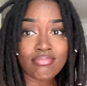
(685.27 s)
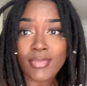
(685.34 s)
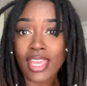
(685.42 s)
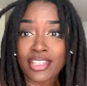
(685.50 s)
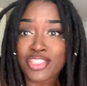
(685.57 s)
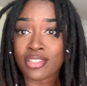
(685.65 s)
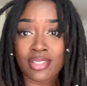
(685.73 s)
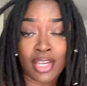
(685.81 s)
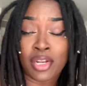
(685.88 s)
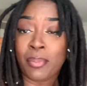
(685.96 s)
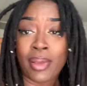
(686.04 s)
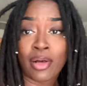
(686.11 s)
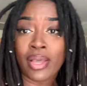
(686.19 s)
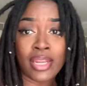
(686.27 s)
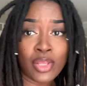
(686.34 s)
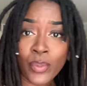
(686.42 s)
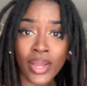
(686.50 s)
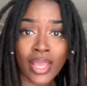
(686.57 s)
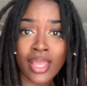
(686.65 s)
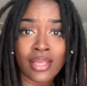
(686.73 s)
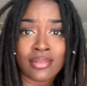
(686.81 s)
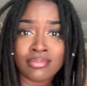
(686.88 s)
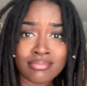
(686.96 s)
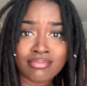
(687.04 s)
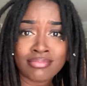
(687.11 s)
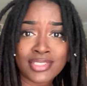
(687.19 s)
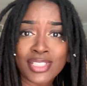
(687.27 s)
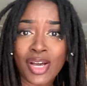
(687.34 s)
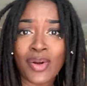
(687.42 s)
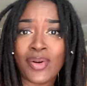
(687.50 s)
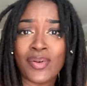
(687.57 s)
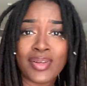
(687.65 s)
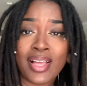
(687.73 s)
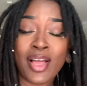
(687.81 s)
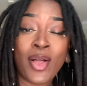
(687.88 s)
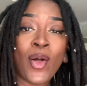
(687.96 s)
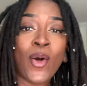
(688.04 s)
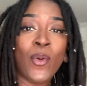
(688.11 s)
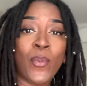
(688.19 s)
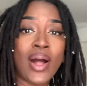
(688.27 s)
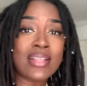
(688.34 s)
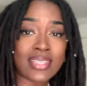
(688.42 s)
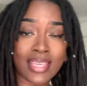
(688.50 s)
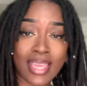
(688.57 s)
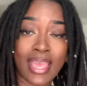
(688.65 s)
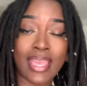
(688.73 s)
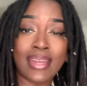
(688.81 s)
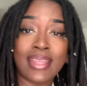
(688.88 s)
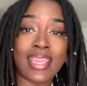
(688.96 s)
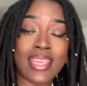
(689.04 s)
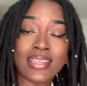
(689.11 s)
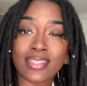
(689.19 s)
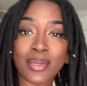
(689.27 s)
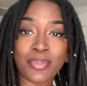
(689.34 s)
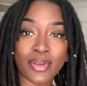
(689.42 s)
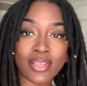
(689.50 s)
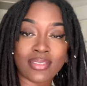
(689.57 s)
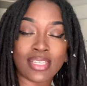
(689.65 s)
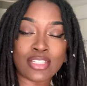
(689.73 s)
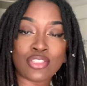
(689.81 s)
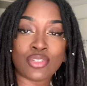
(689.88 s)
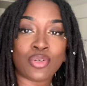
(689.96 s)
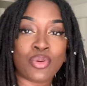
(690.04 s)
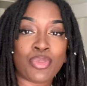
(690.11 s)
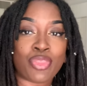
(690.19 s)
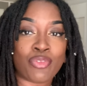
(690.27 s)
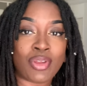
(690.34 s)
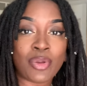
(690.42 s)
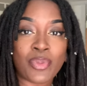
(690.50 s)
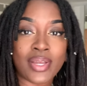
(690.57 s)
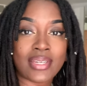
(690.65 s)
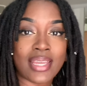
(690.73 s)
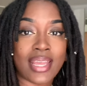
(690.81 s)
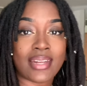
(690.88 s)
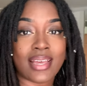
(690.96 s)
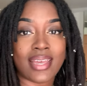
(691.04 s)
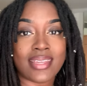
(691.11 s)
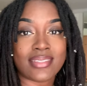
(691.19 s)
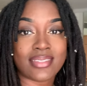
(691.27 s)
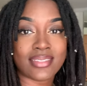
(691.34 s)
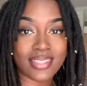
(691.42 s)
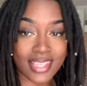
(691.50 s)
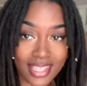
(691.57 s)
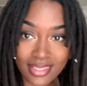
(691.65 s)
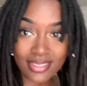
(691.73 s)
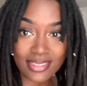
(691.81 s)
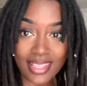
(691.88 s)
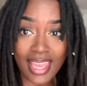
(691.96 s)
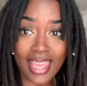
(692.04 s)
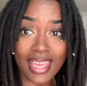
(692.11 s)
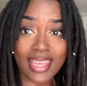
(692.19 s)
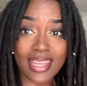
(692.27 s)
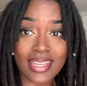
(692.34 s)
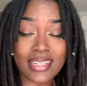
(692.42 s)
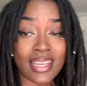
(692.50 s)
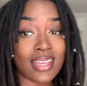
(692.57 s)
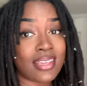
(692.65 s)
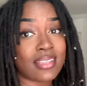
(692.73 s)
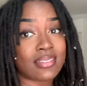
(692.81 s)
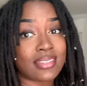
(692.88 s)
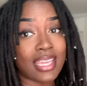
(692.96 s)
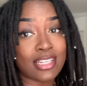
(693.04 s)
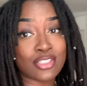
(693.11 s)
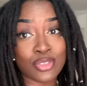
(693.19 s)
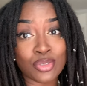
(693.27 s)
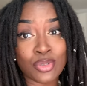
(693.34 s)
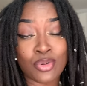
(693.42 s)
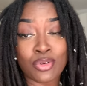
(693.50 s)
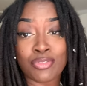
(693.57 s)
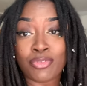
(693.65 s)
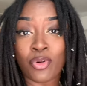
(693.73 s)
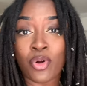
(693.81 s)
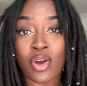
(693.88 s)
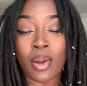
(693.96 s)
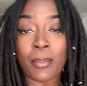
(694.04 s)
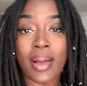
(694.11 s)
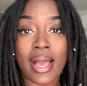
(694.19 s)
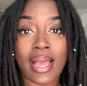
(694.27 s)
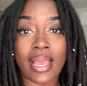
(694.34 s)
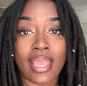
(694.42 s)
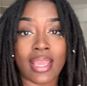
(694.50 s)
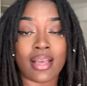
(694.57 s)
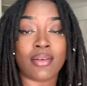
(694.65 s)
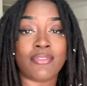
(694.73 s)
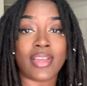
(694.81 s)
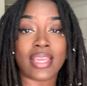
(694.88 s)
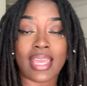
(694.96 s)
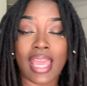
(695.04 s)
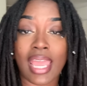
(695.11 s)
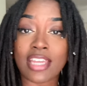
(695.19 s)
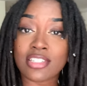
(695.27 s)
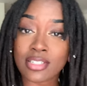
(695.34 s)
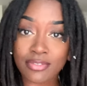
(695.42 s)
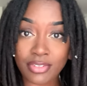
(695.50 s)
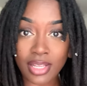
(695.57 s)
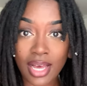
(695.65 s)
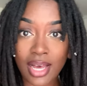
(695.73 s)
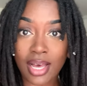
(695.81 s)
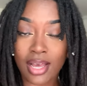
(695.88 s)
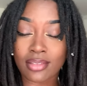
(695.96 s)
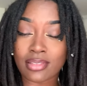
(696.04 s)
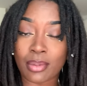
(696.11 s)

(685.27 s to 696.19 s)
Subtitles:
It's just gonna melt anyway. So, once again, Easy Breezy to 31996, and stay tuned for my vacation vlogs.